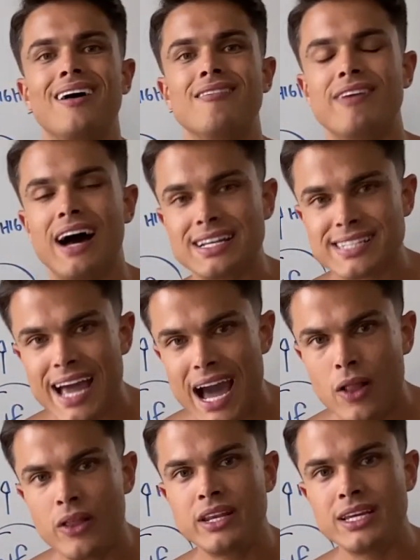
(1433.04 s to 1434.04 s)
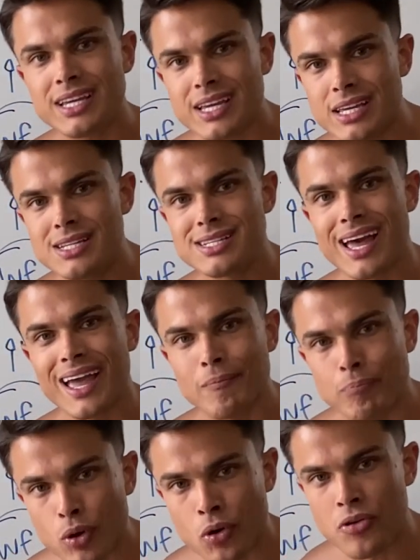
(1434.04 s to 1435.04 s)
Vitality is a
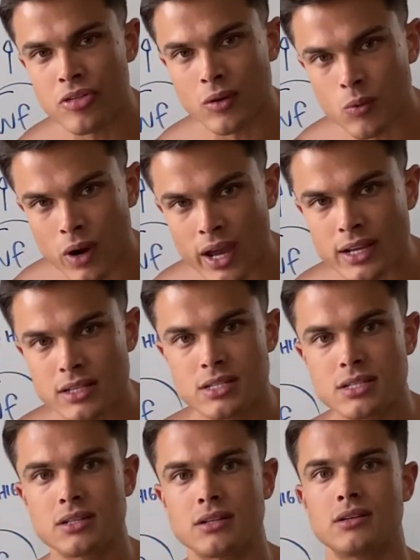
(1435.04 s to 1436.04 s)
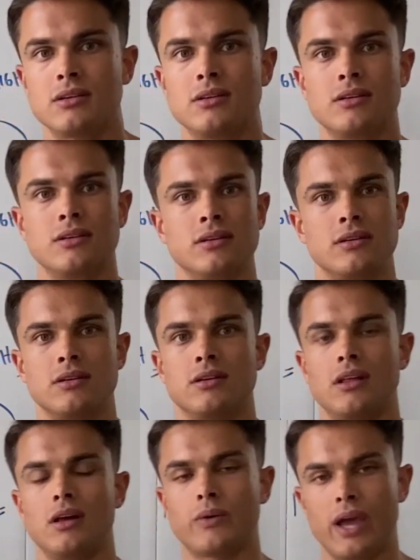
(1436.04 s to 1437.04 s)
birthright.
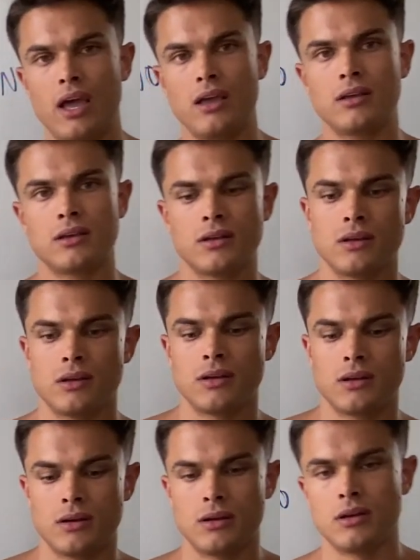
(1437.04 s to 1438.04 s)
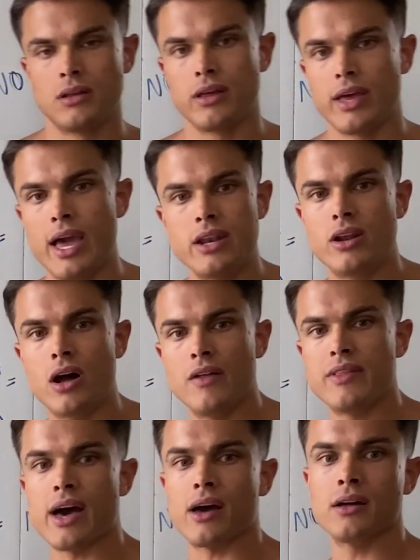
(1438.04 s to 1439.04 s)
Okay? End it on
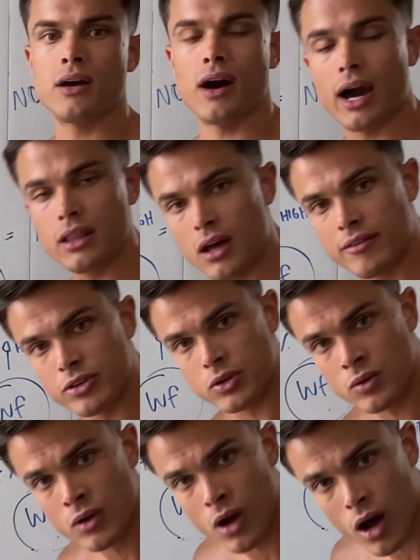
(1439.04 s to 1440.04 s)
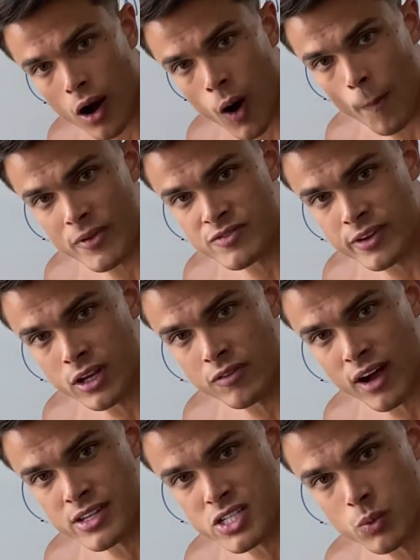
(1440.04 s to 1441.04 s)
that. I love you. Hope this video
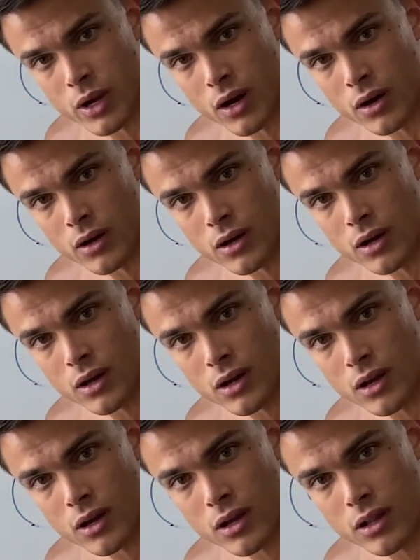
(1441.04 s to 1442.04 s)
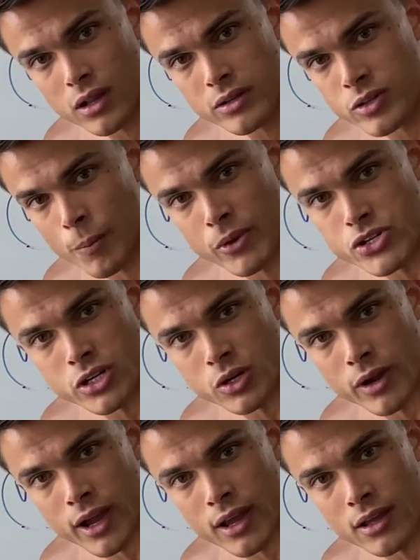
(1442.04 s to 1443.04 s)
finds you well. Don't be a sugar
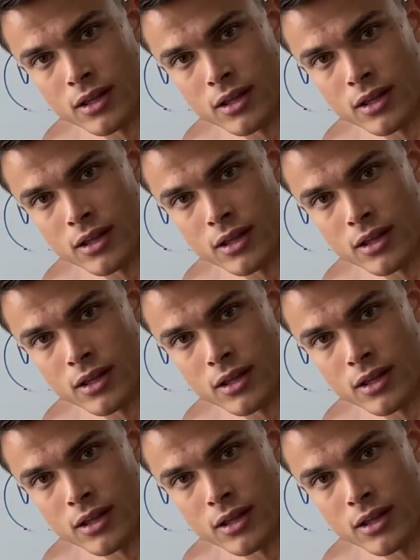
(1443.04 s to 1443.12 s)
rat.